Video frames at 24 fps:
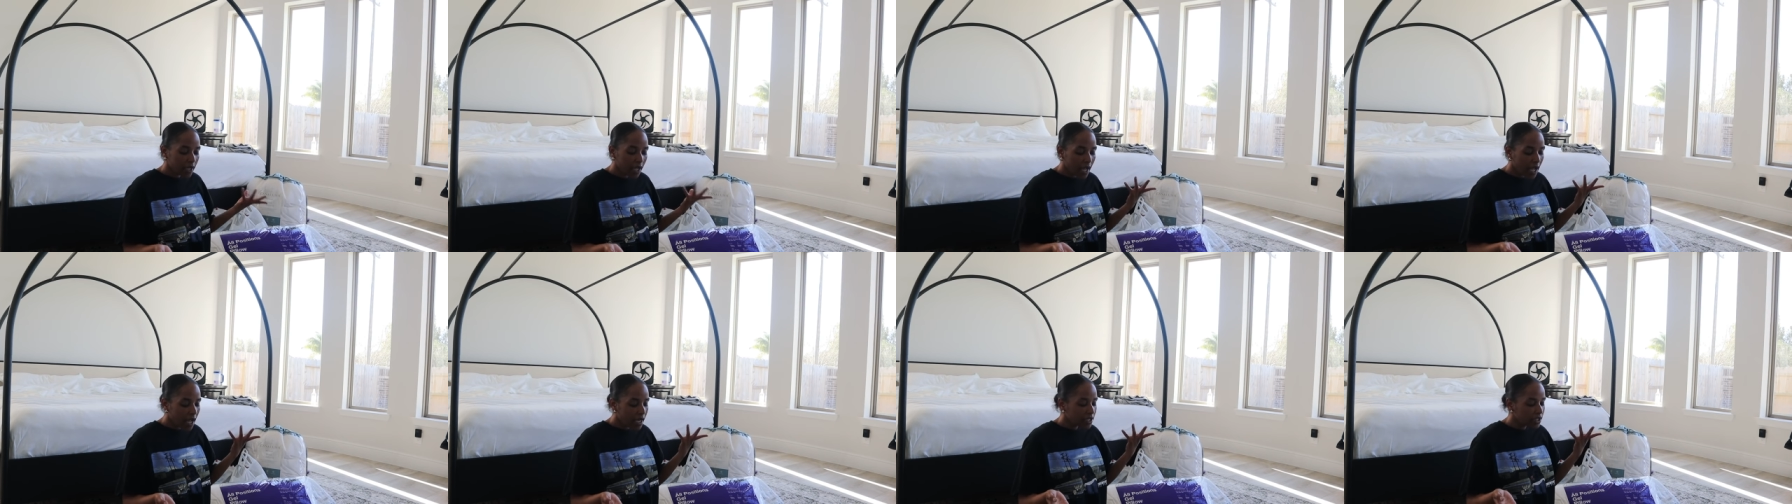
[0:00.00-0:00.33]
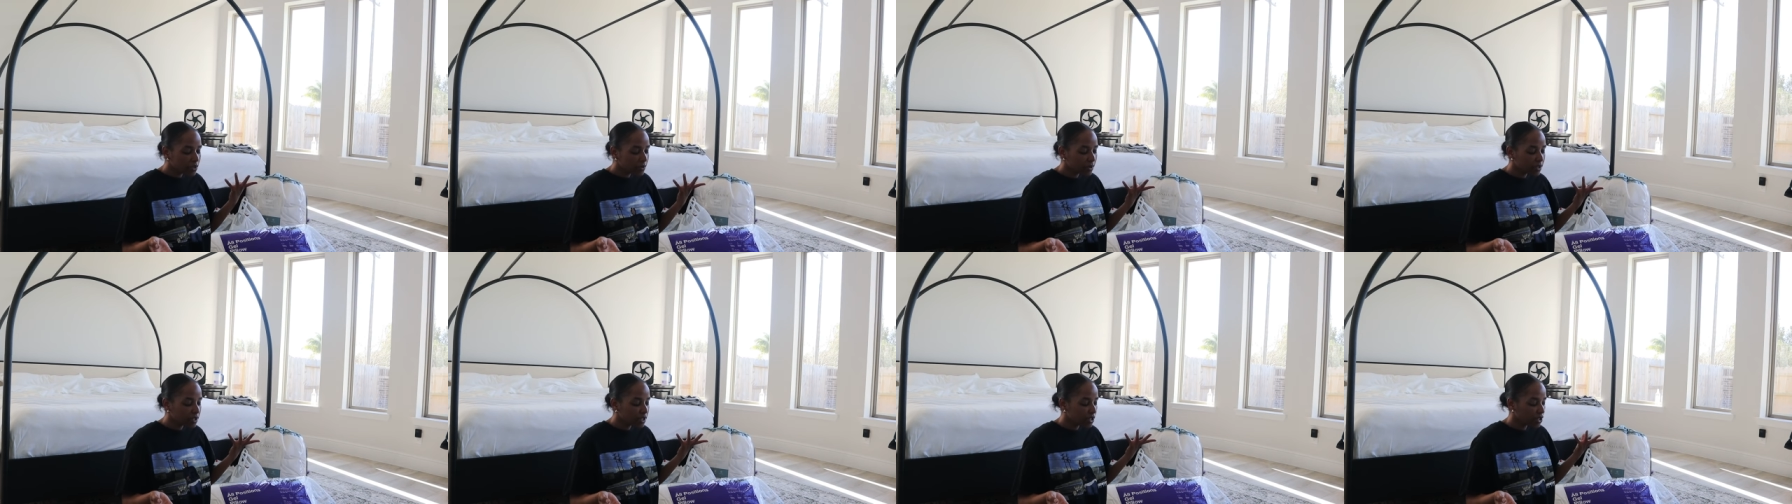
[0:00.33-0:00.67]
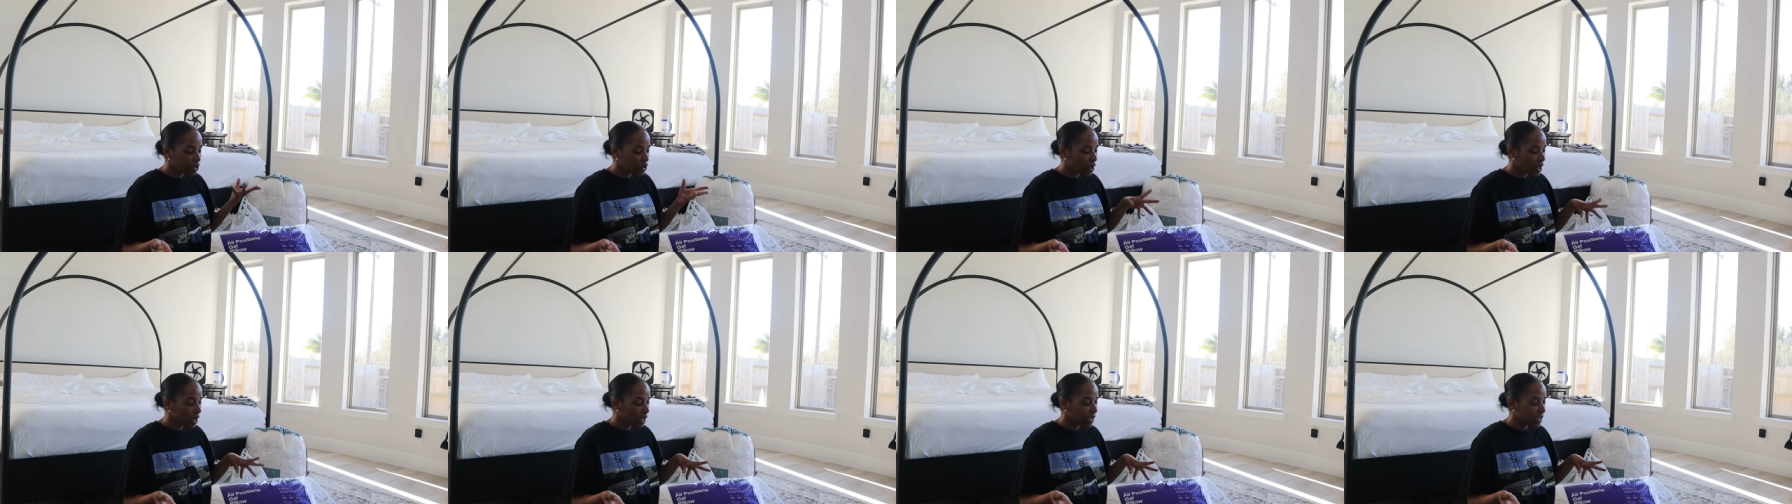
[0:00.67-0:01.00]
I just went to
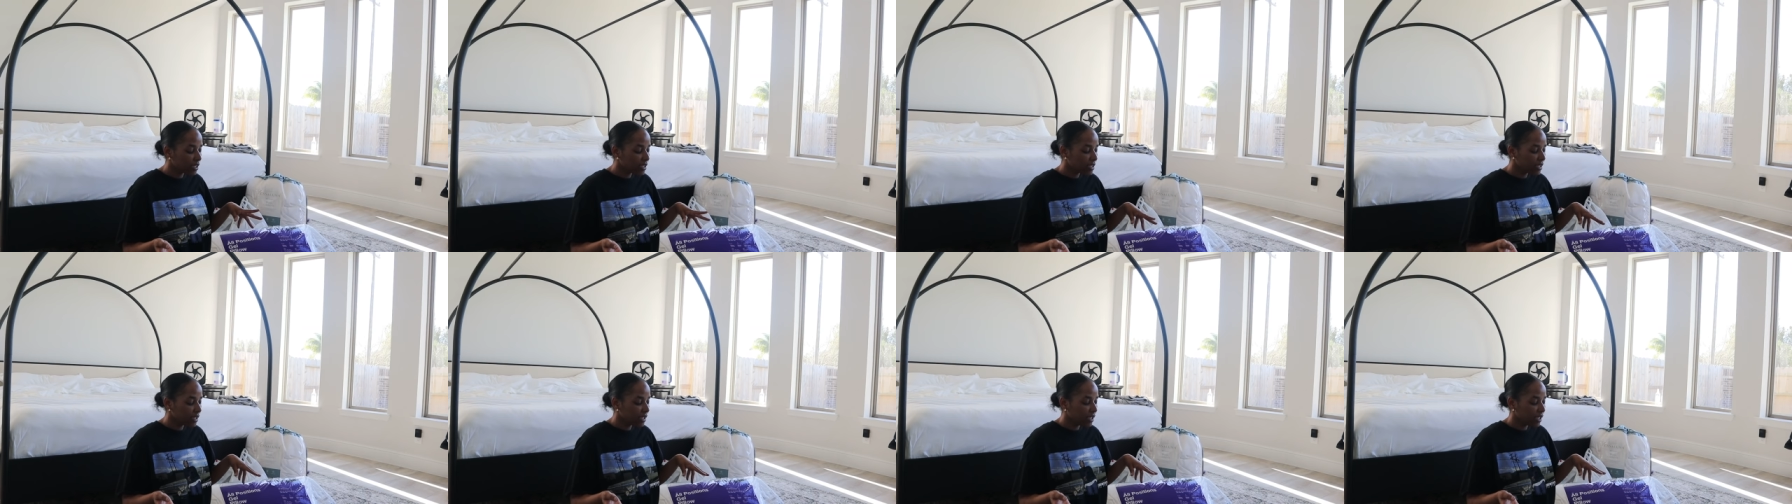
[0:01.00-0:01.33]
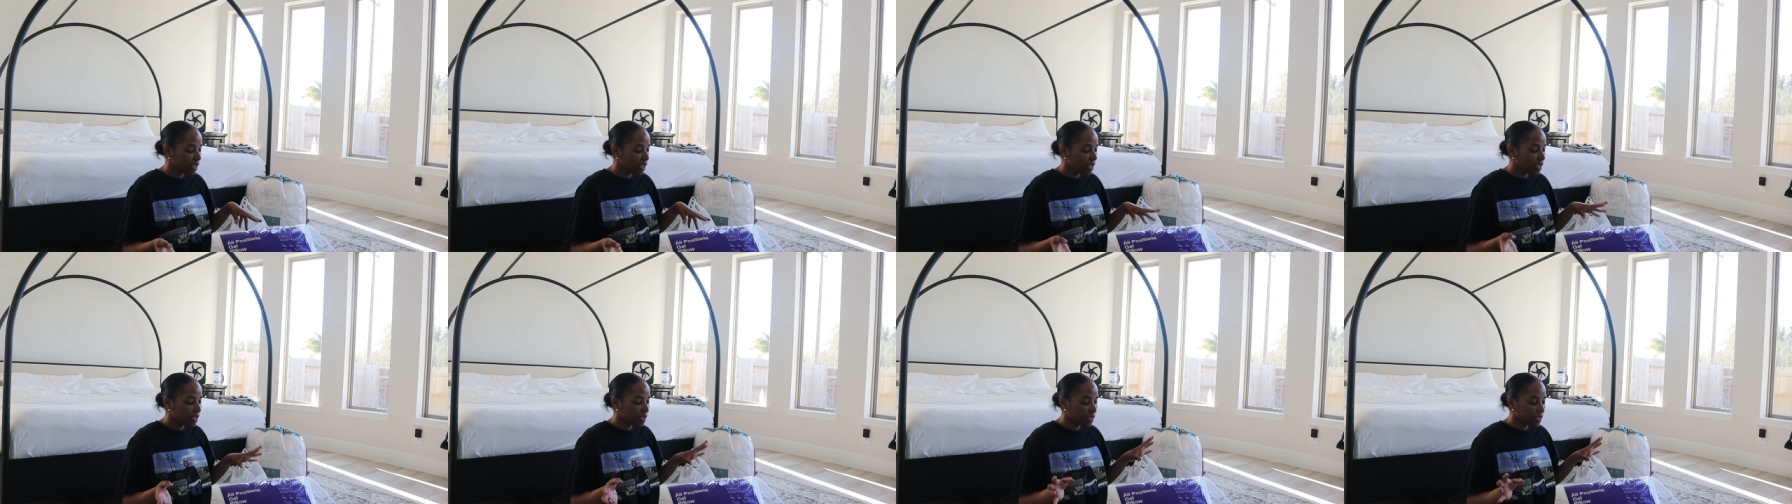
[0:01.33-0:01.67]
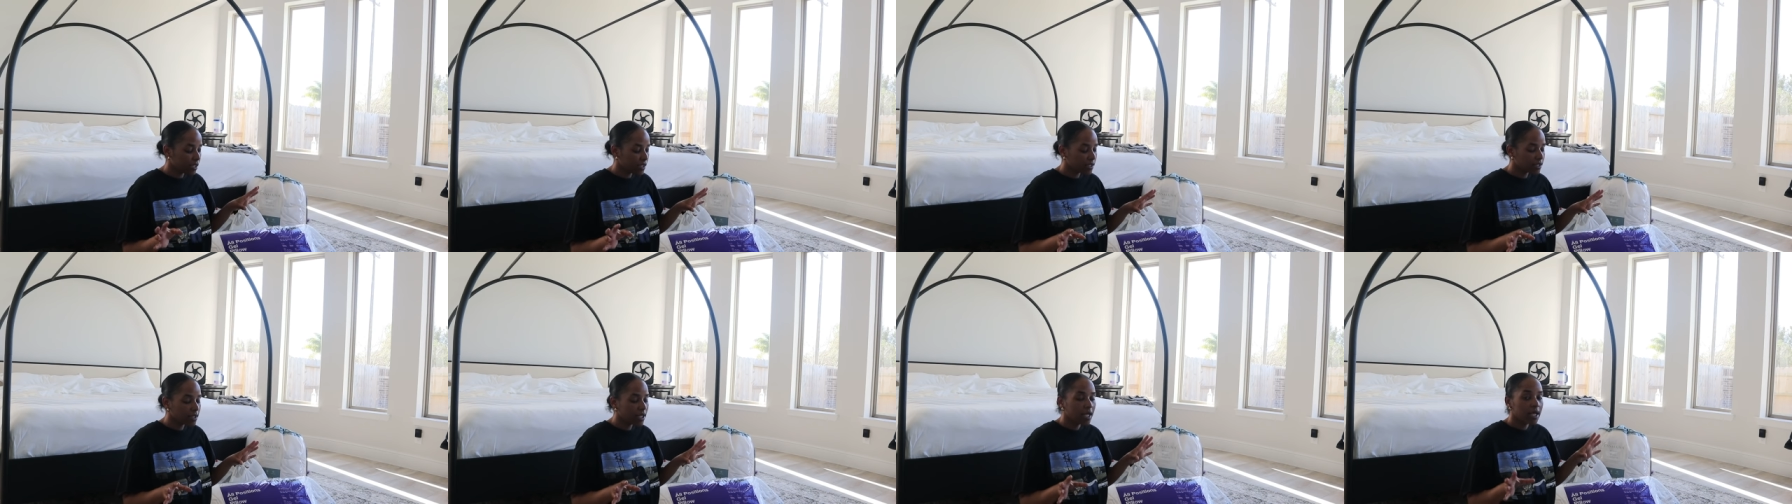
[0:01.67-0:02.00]
Target to get
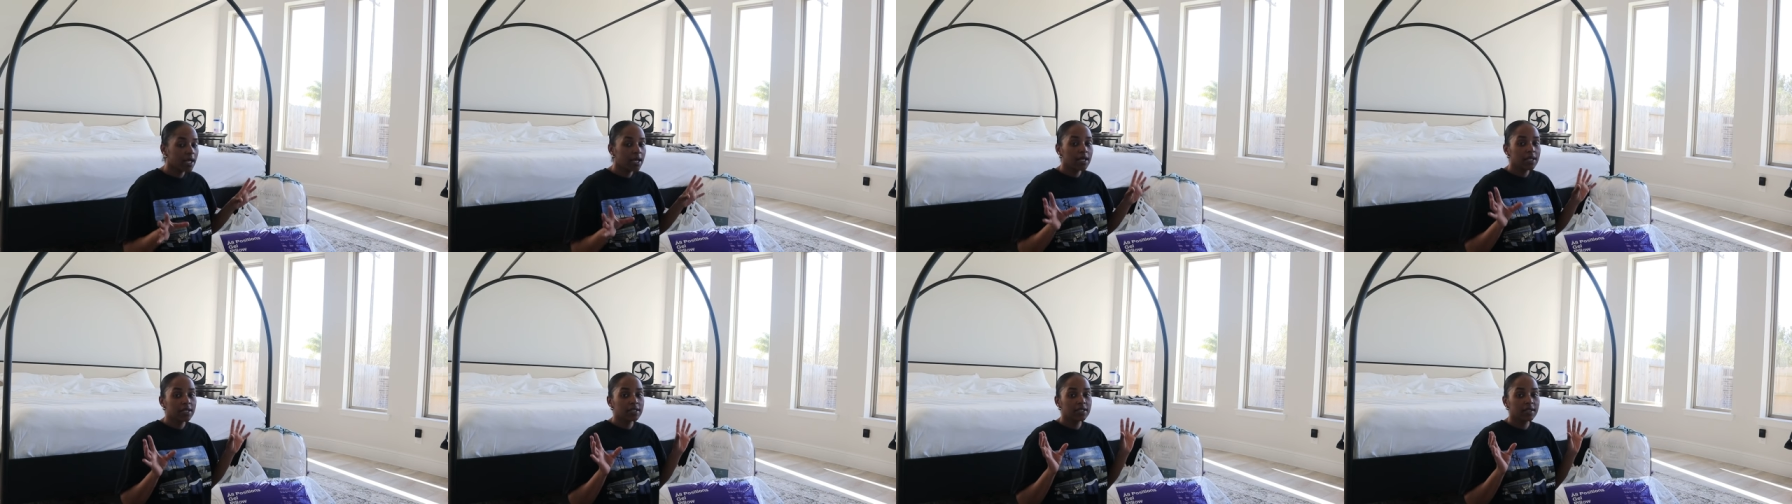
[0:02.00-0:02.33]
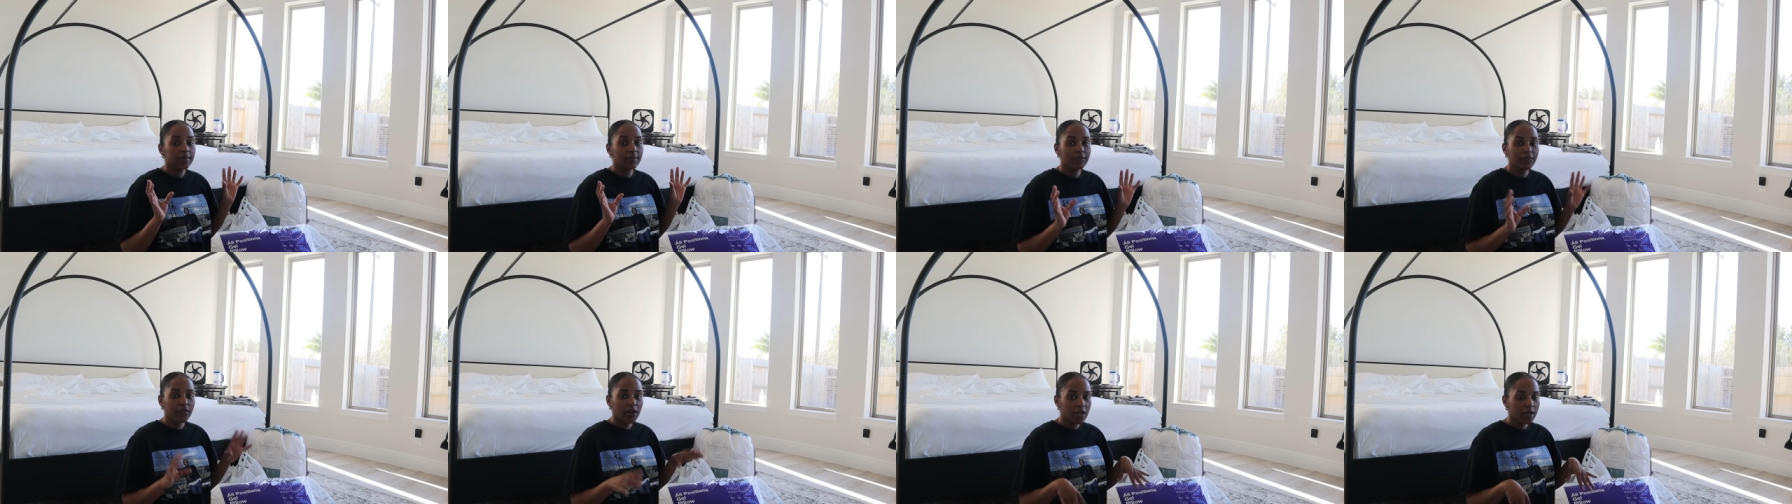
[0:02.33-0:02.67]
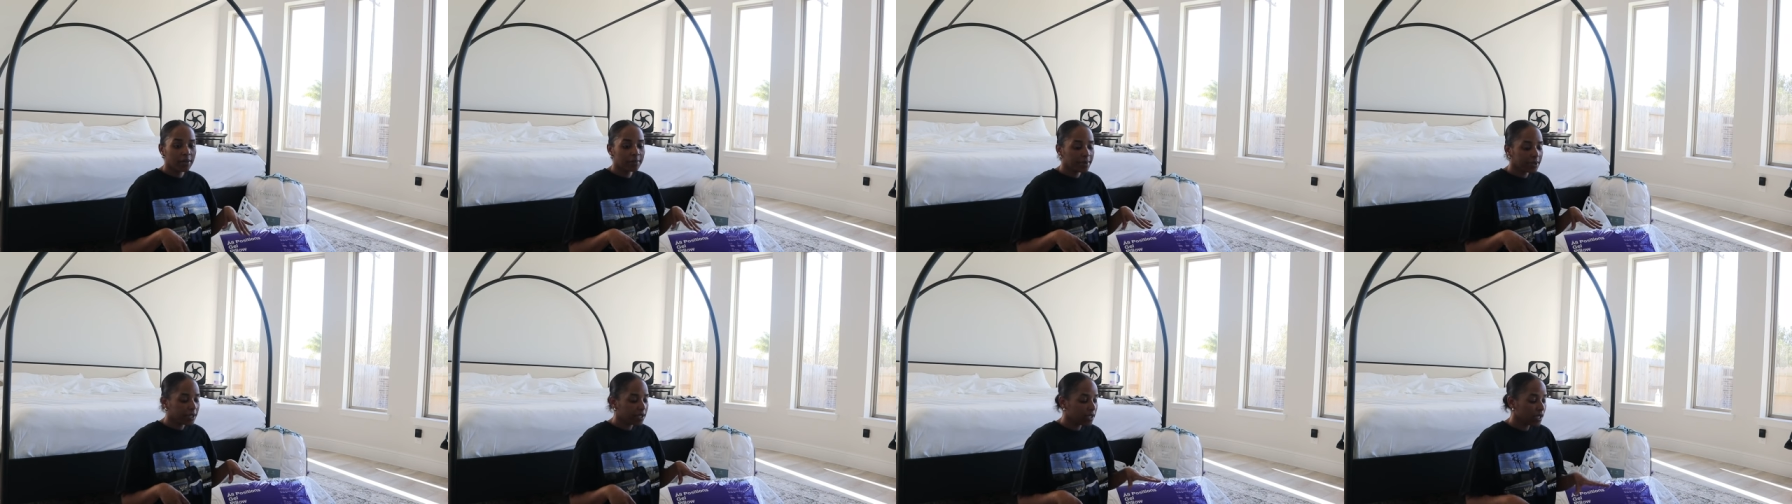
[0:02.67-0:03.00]
us some
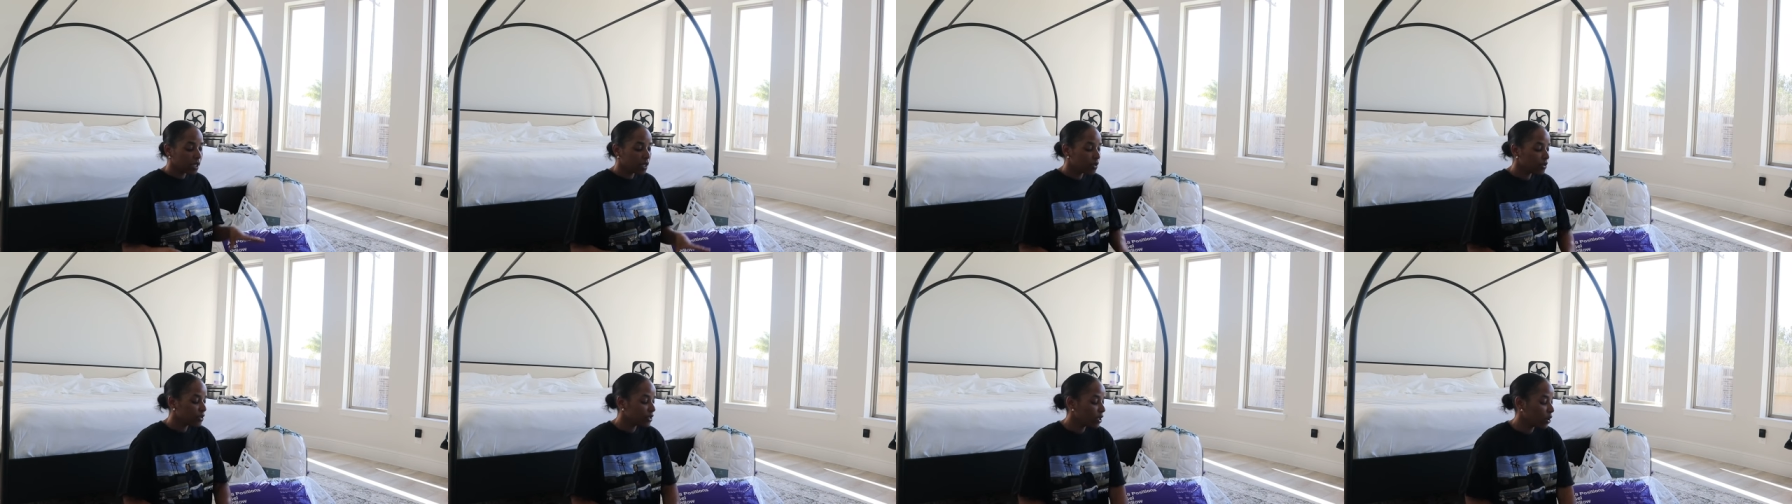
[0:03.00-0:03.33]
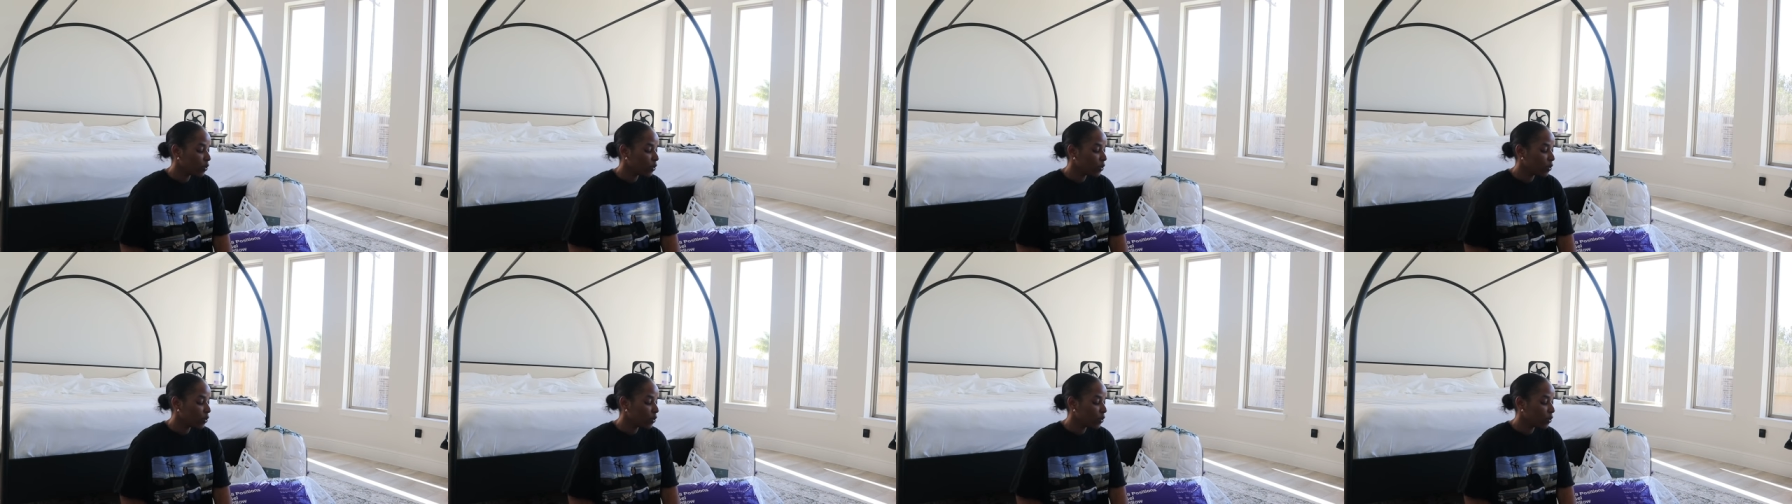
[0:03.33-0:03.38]
firm pillows.